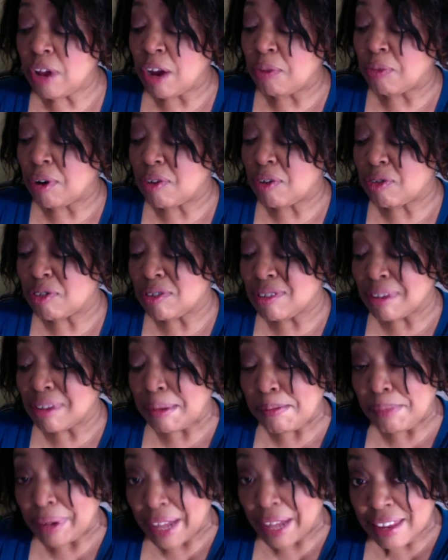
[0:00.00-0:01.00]
I'm referencing
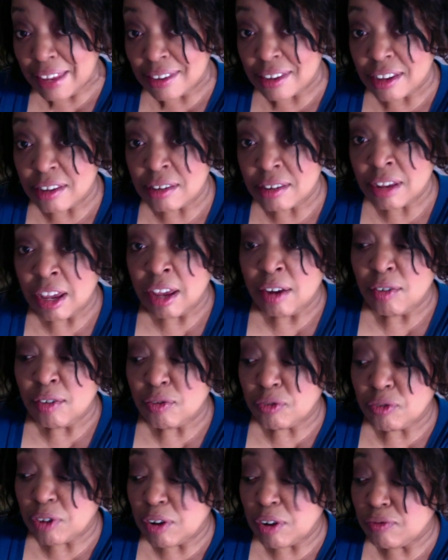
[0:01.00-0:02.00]
places
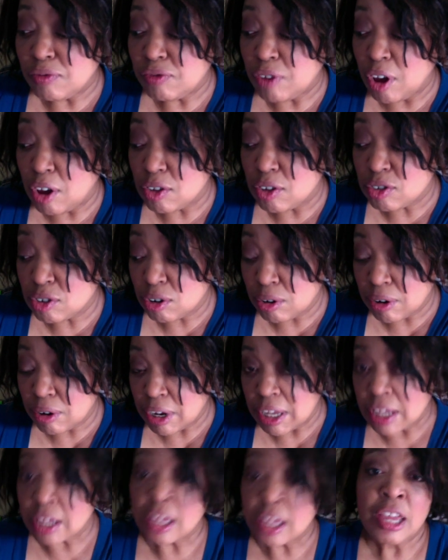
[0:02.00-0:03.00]
from Falls
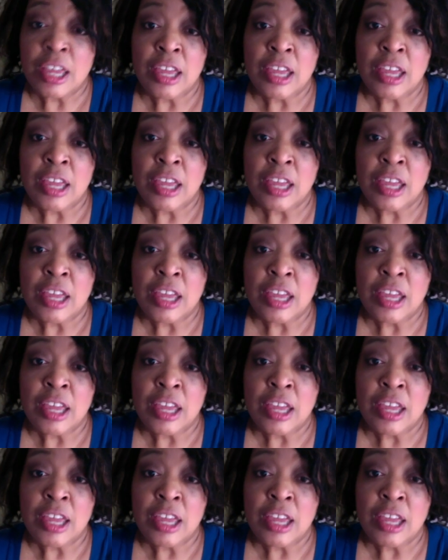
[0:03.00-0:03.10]
Creek.